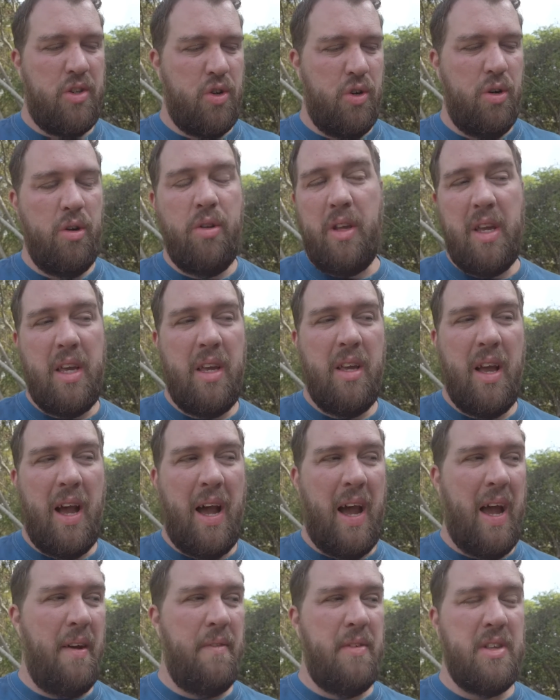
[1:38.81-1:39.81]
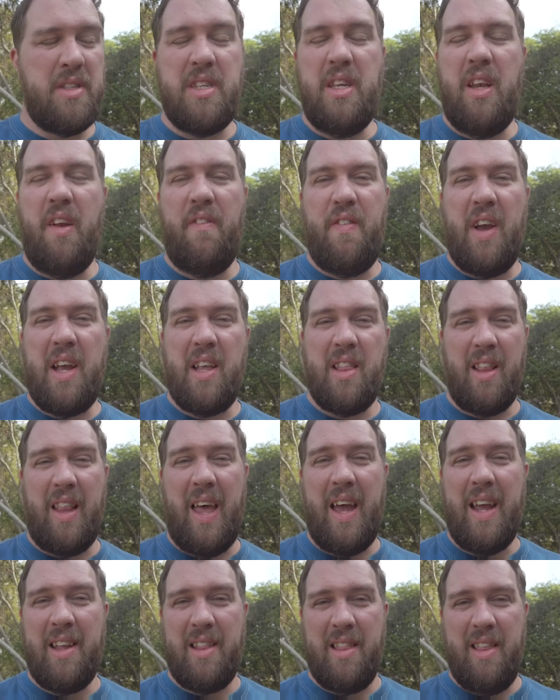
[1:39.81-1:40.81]
"Truly, I haven't seen a faith
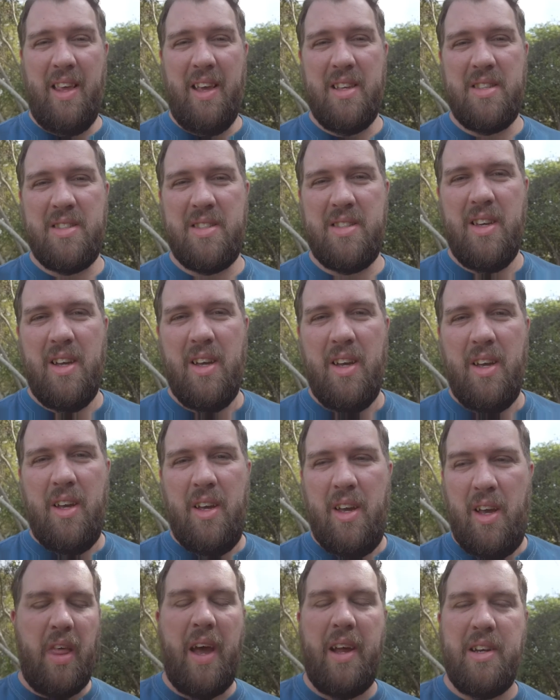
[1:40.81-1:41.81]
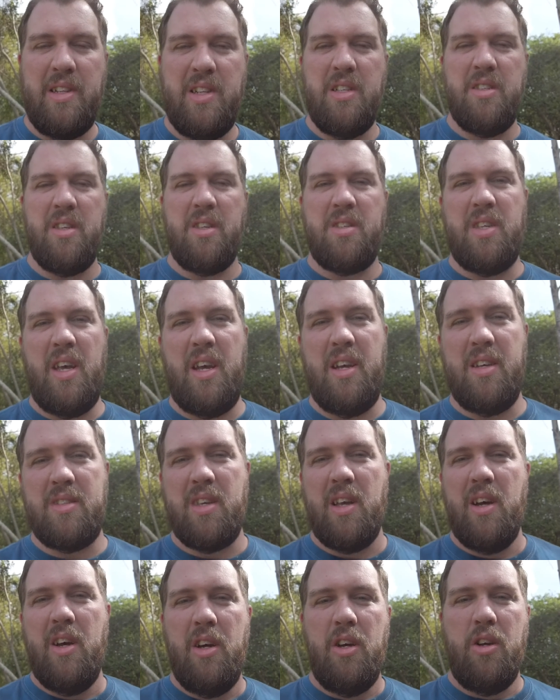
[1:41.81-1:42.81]
like this." To that, Jesus
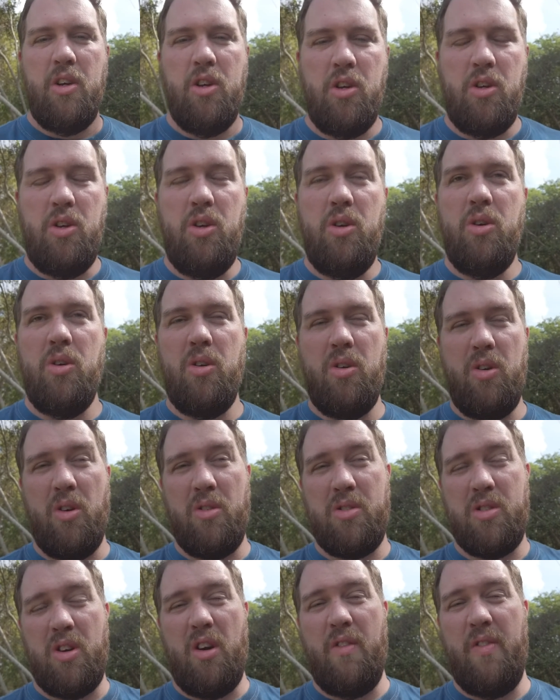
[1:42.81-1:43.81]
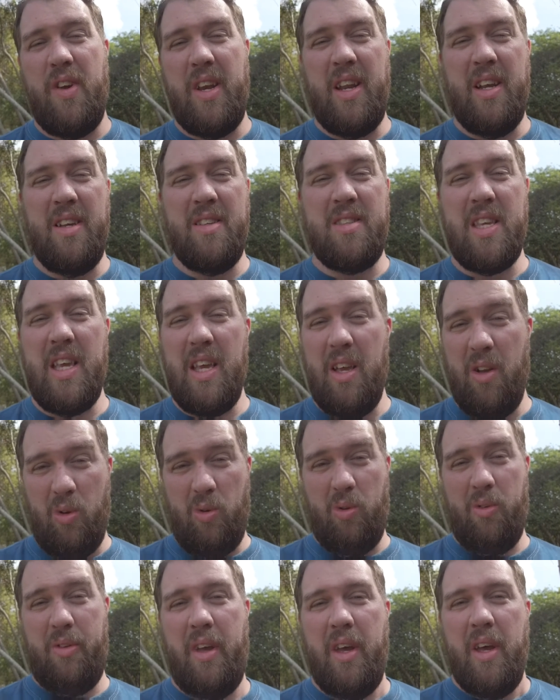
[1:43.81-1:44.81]
says, your servant is
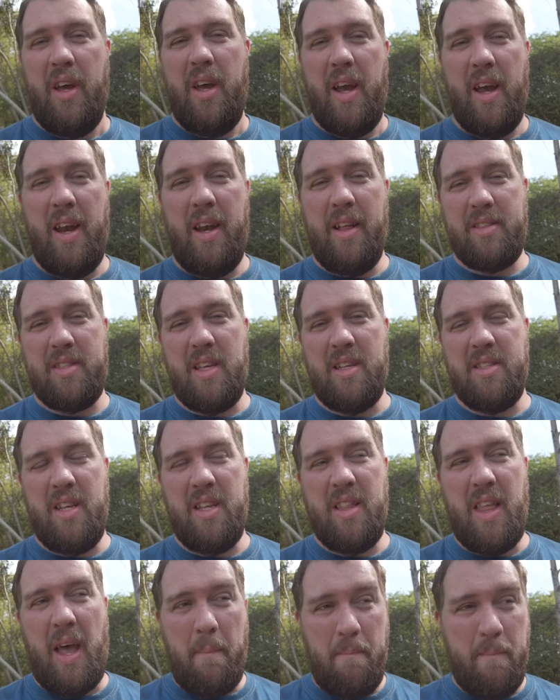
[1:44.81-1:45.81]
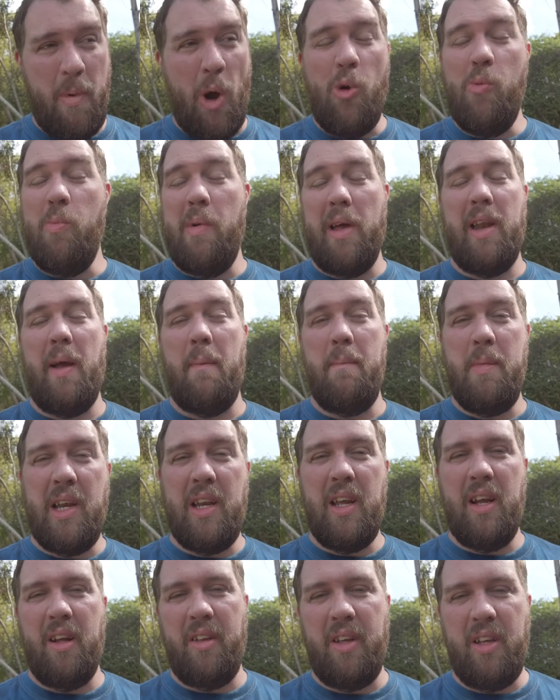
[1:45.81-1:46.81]
healed. And it says in that moment,
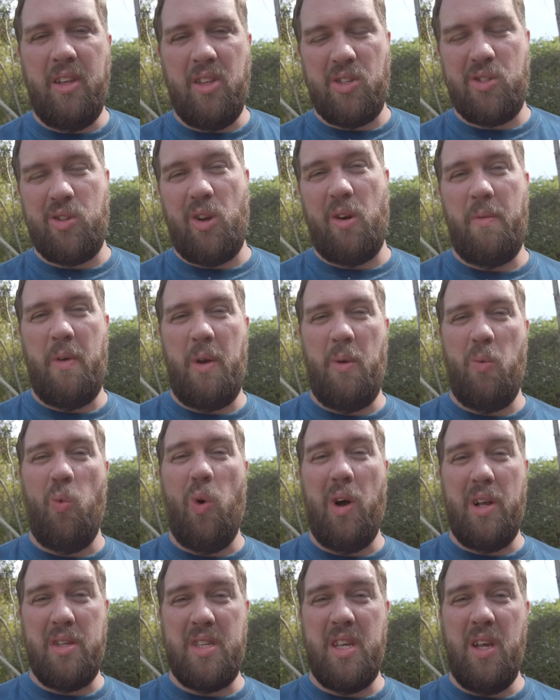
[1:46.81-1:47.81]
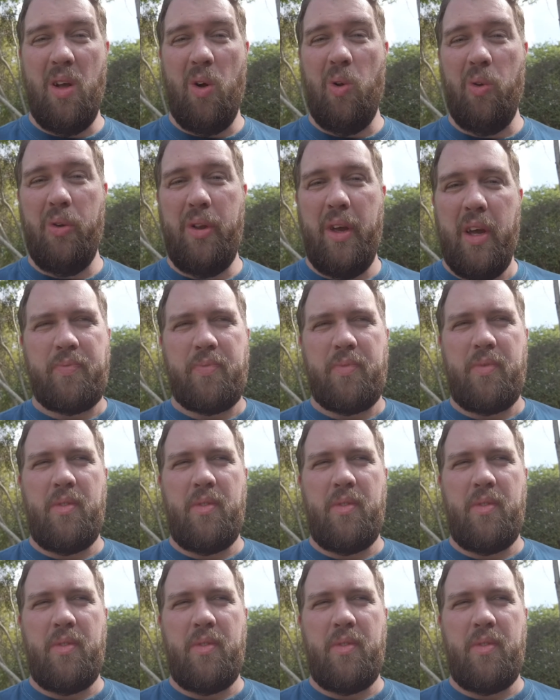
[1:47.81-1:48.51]
immediately the servant was healed.